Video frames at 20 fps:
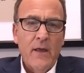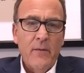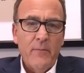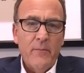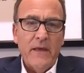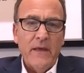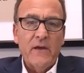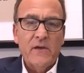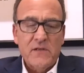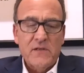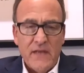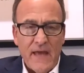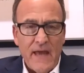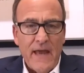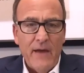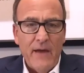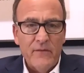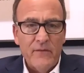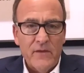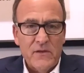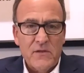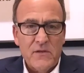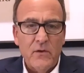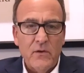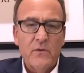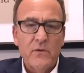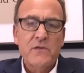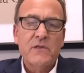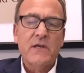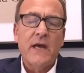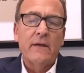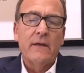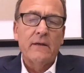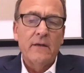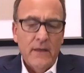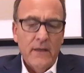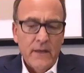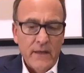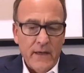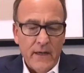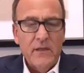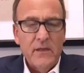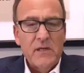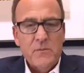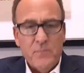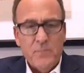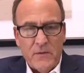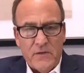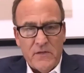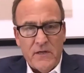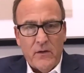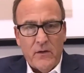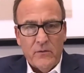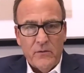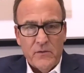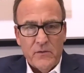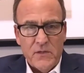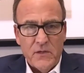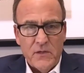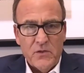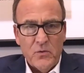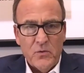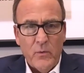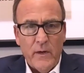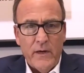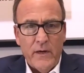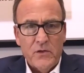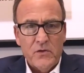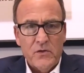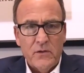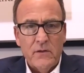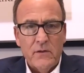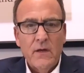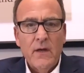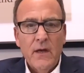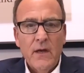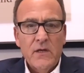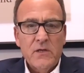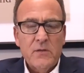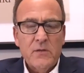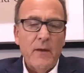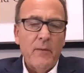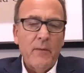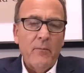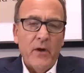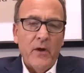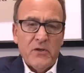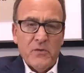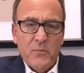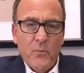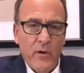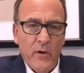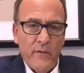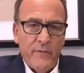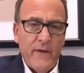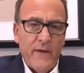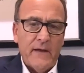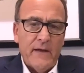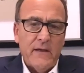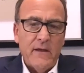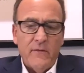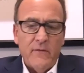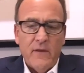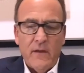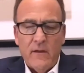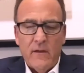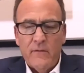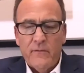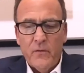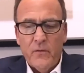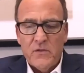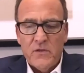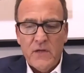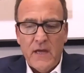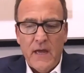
because they have the skill set in this particular situation to be much more effective than the first